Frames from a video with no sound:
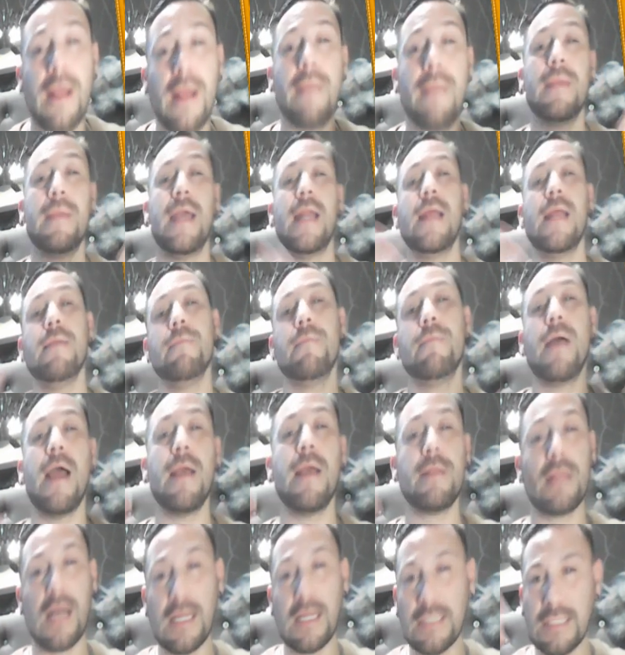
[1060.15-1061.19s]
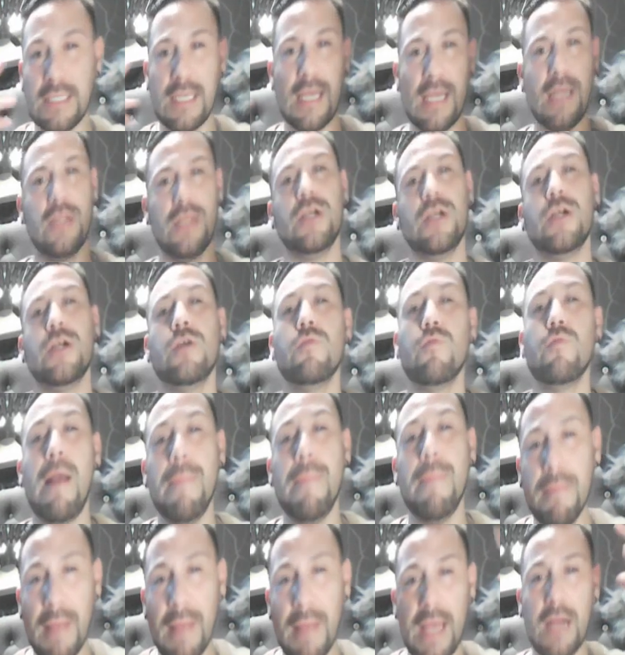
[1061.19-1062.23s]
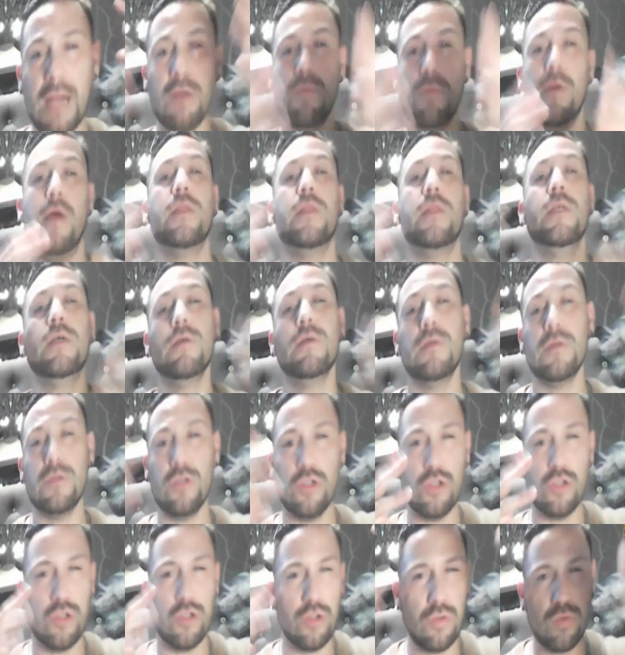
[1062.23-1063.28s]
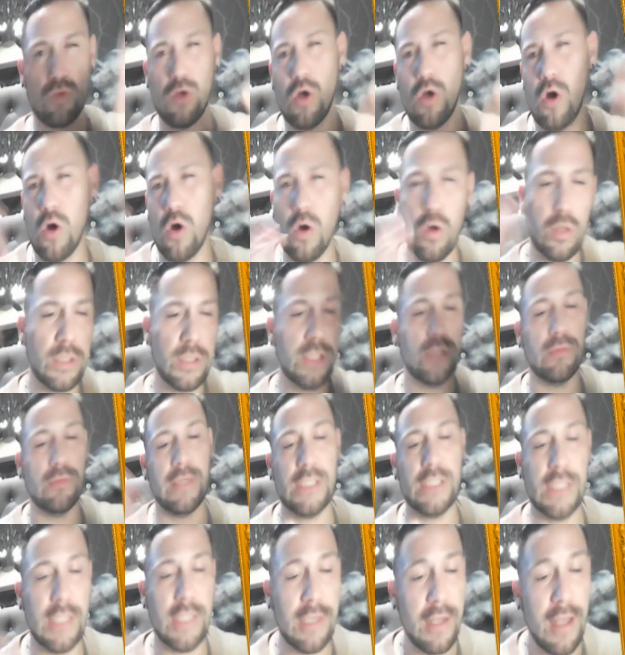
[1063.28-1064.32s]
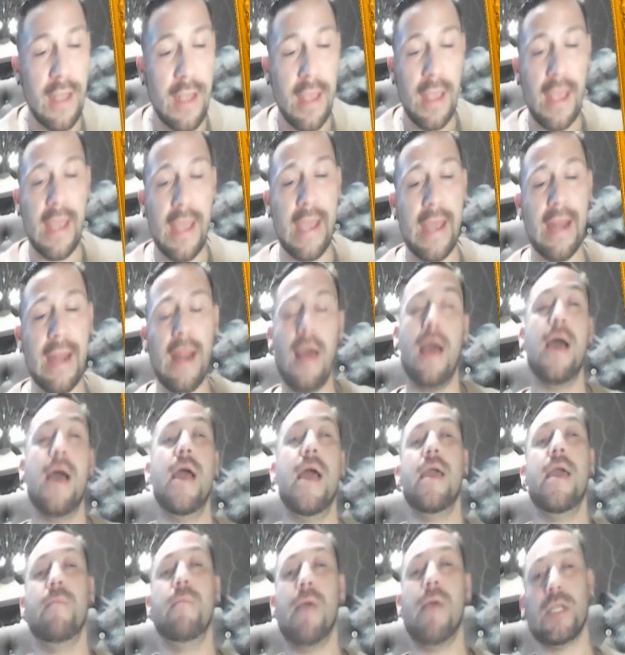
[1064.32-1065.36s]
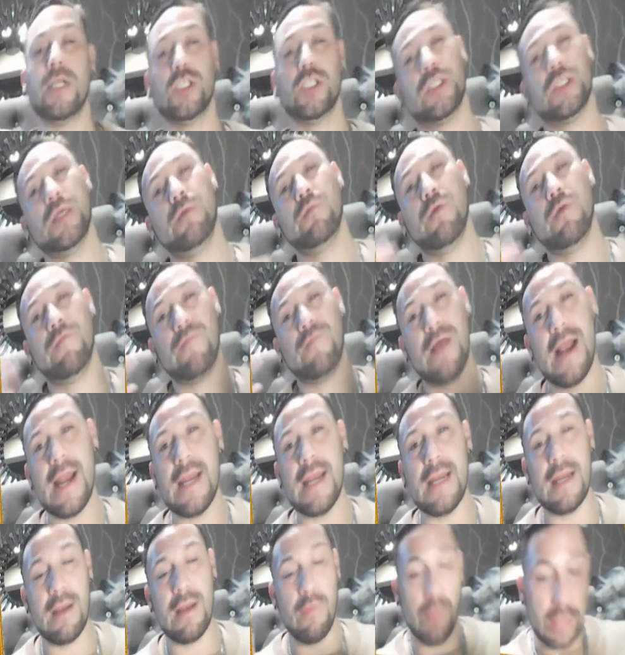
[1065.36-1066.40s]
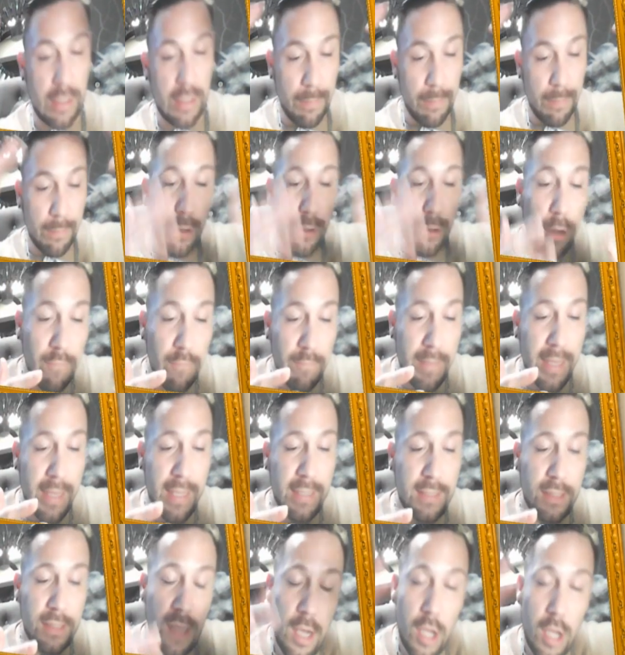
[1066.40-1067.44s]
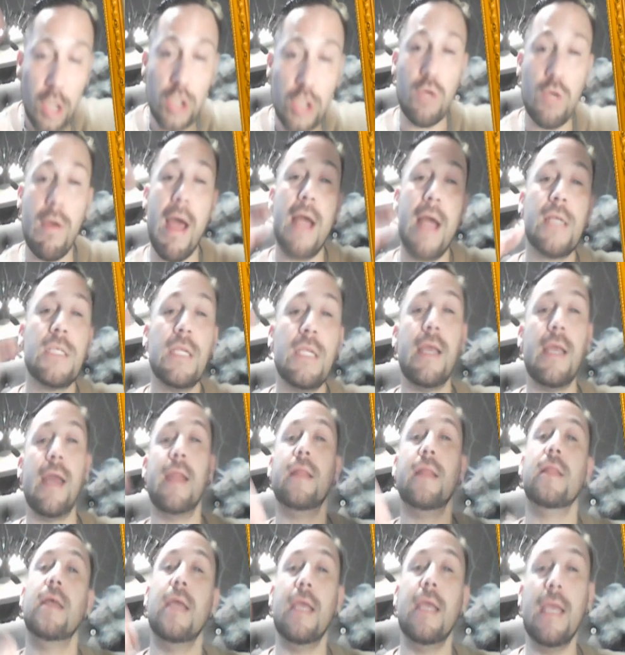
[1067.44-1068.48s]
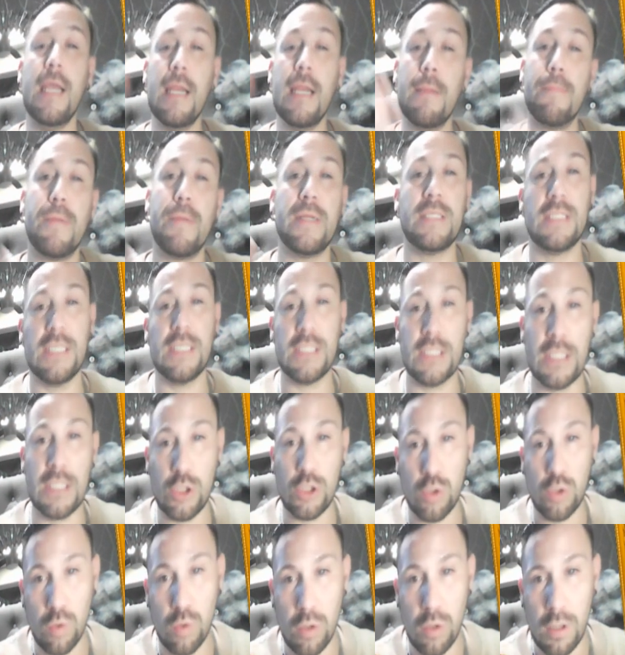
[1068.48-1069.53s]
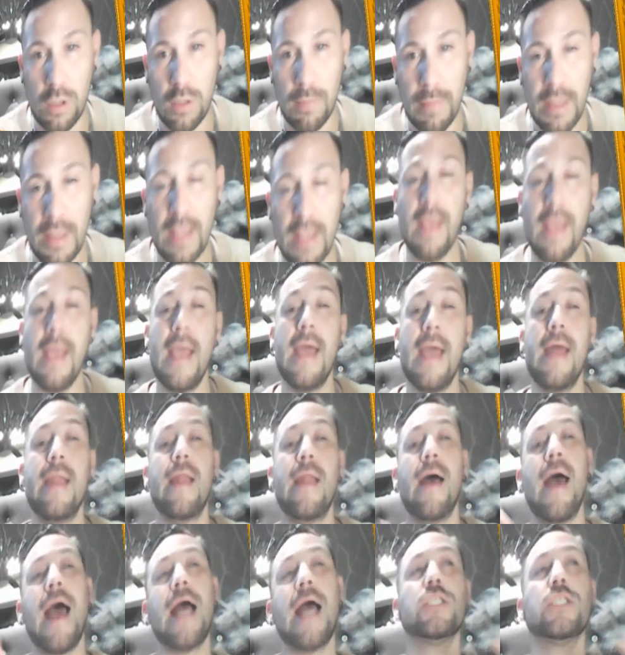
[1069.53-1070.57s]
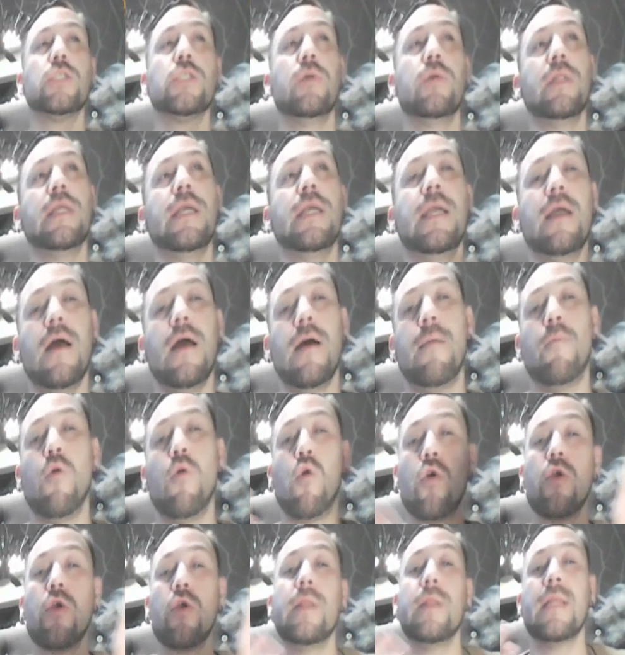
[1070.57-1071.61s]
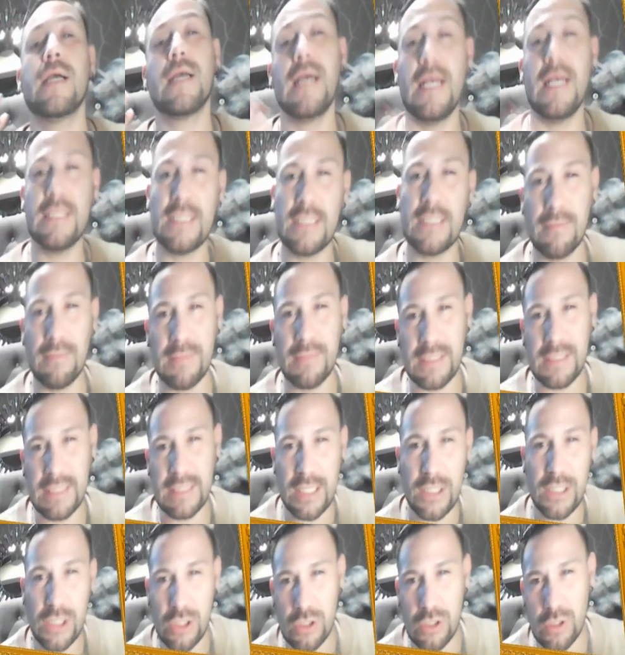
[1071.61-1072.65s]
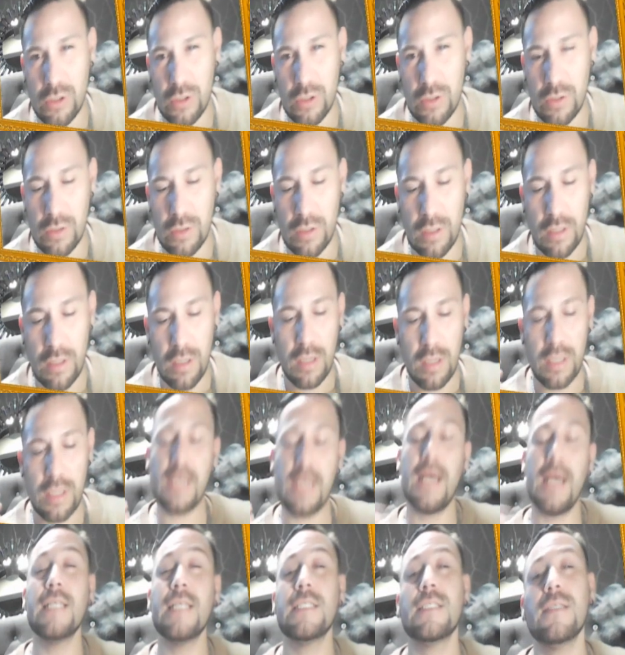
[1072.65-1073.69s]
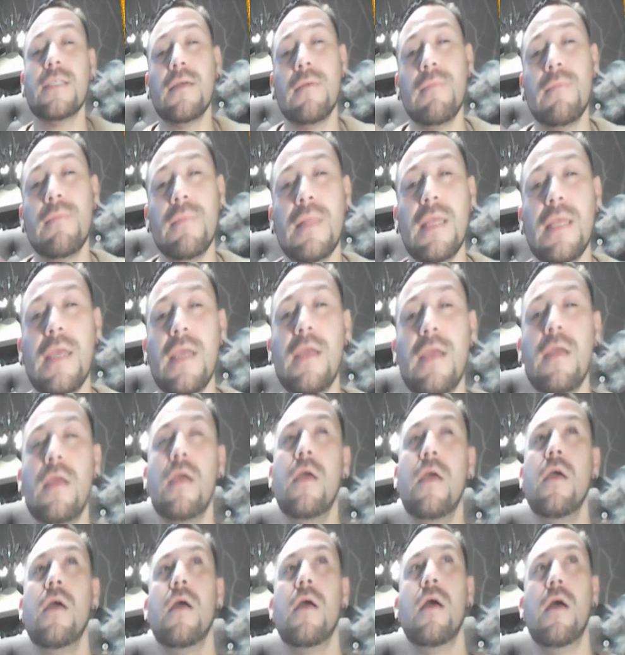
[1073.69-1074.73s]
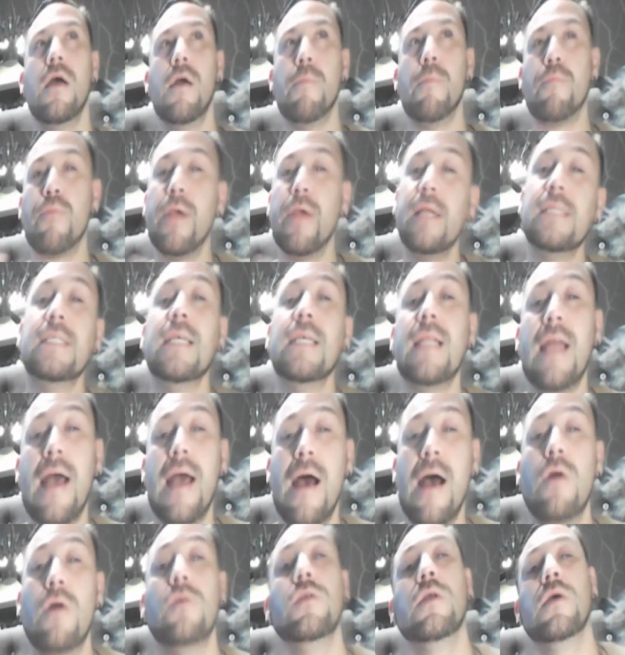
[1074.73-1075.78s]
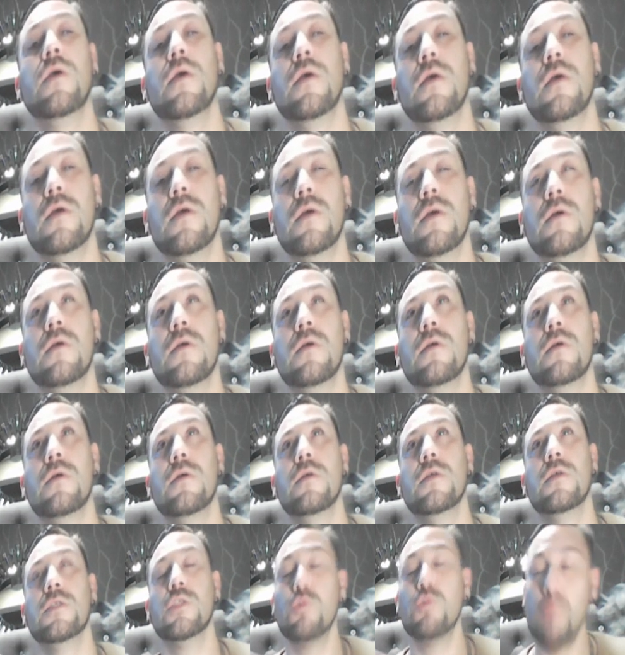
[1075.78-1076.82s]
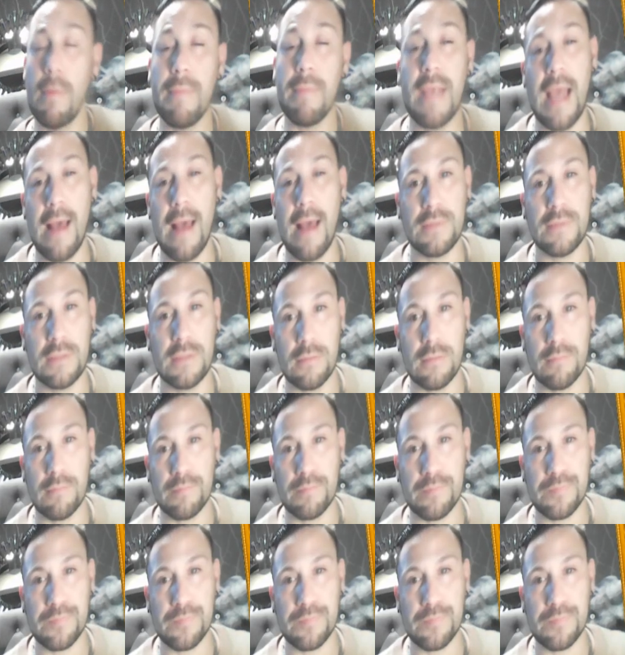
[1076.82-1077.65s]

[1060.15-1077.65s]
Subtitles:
I'm getting my thoughts together, wrapping my head around the whole situation, and I am actually refining it with improvements to actually getting the heated precision tool, and actually ordering the custom stencil, the customly printed out swim caps.